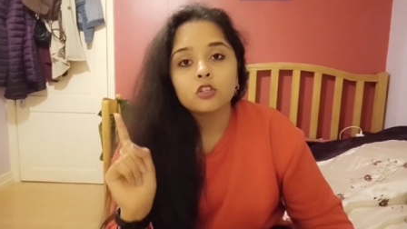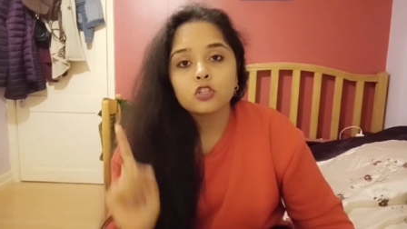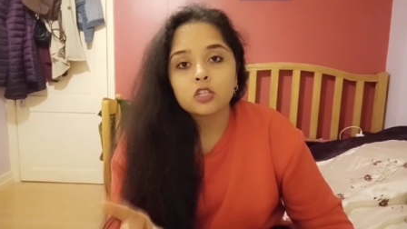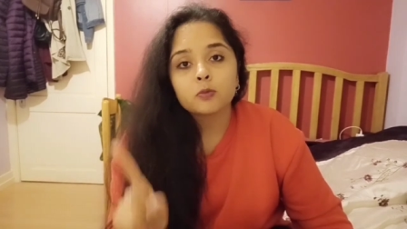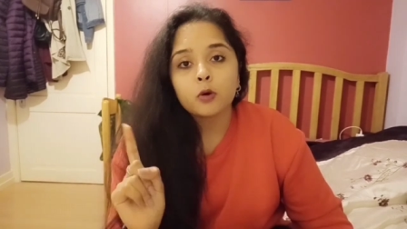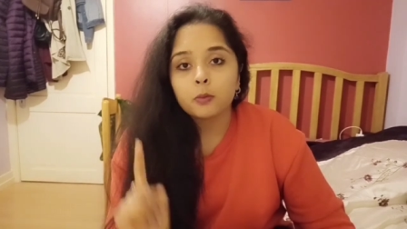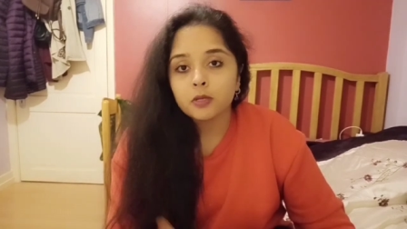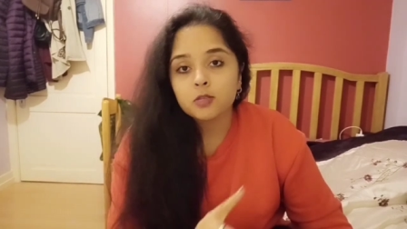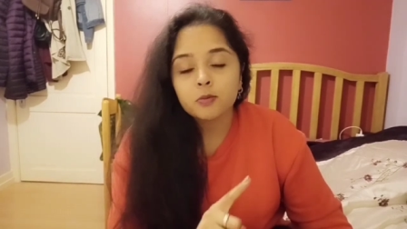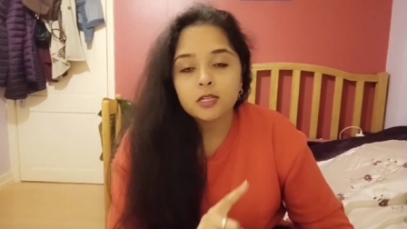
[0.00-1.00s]
just pop
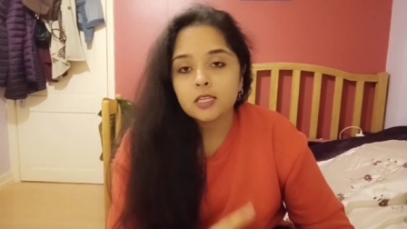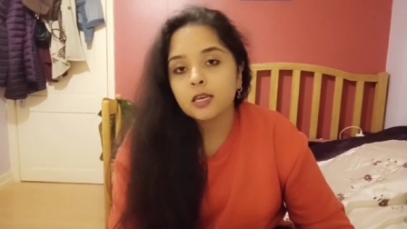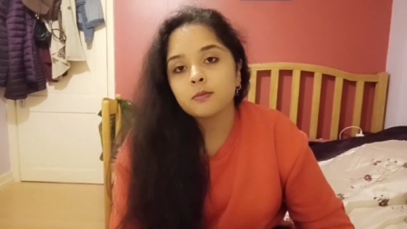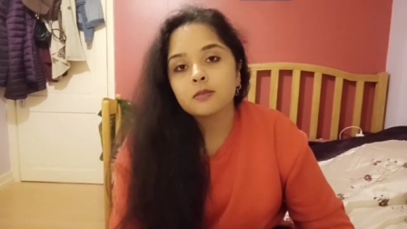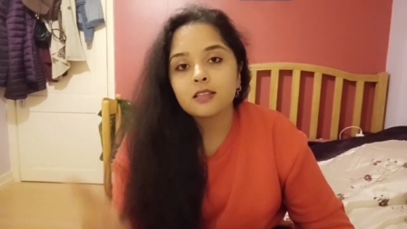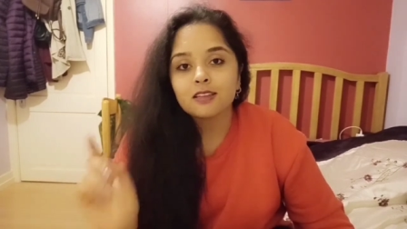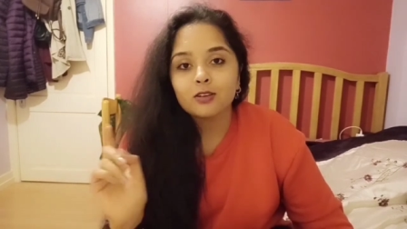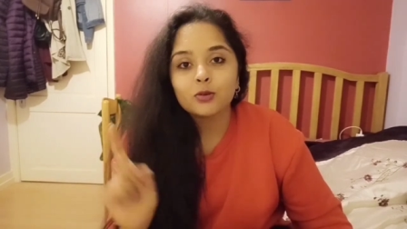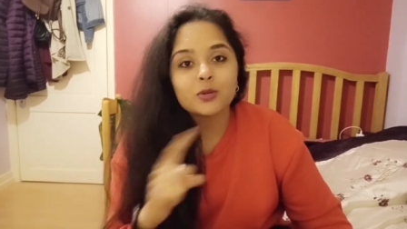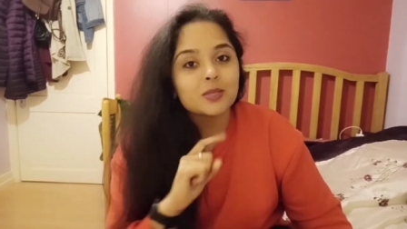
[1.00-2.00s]
into my DMs and
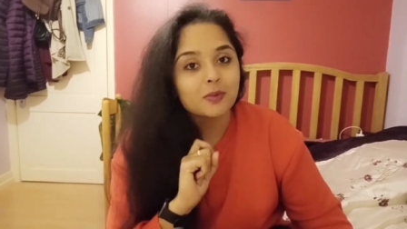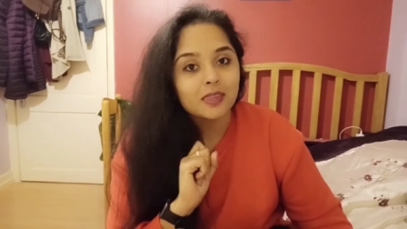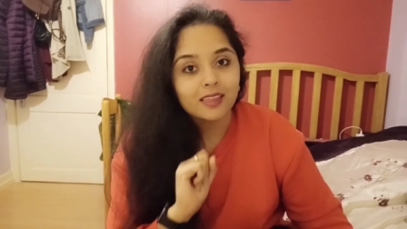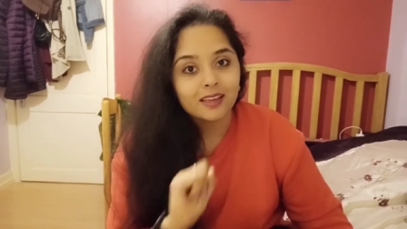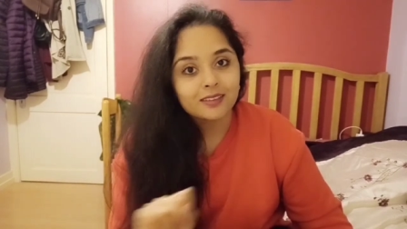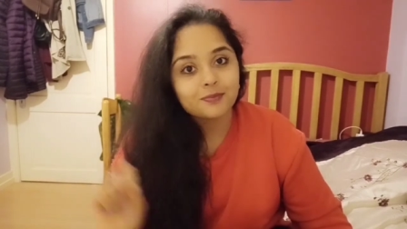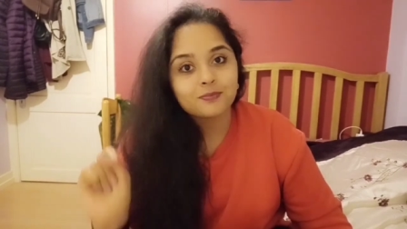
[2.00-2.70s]
I'll always be there.